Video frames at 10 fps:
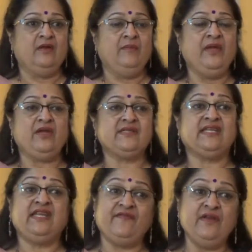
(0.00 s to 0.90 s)
Because
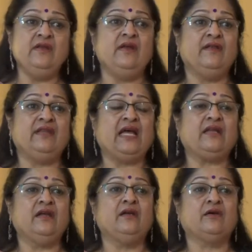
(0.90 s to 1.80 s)
given
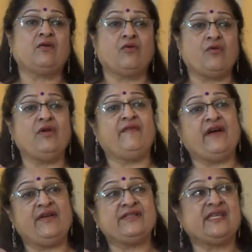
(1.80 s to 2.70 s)
that
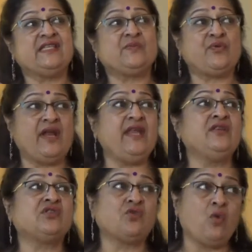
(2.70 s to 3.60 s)
coronavirus is spreading
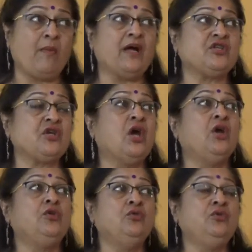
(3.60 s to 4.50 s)
so much,
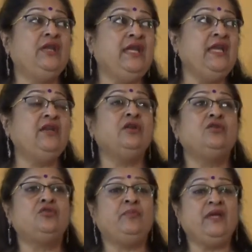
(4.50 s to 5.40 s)
you need
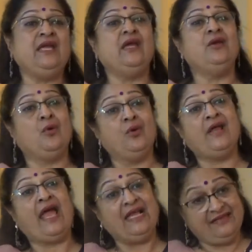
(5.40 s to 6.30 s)
to be in good
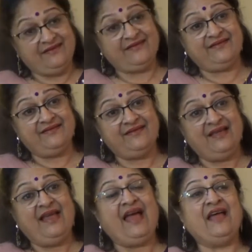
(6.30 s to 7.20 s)
health.
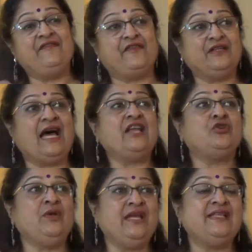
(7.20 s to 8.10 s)
And for that,
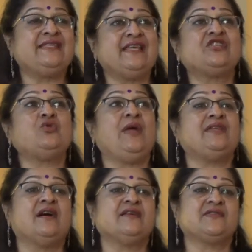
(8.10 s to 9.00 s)
you need 6 to 8
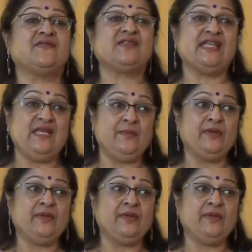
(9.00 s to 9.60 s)
hours of sleep.